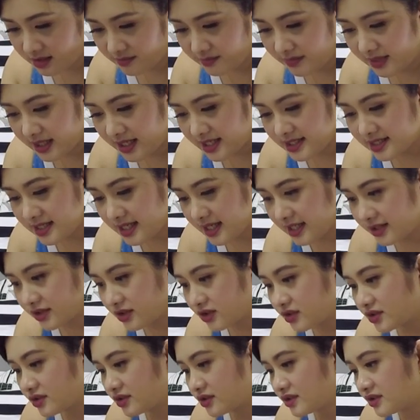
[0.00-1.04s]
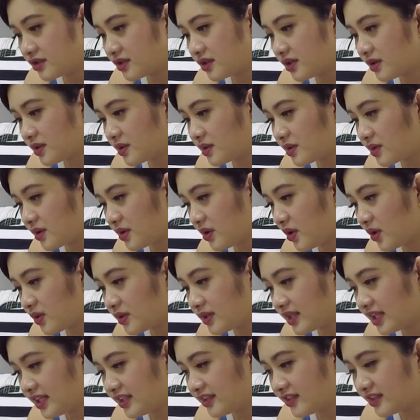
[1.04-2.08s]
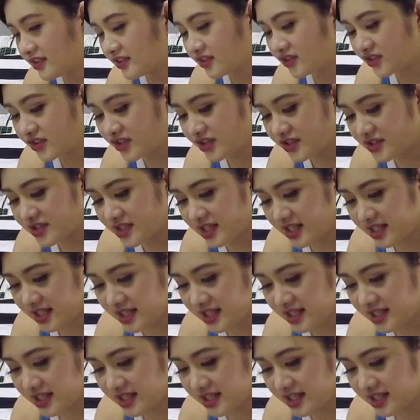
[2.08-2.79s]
Para saan to? Online returns and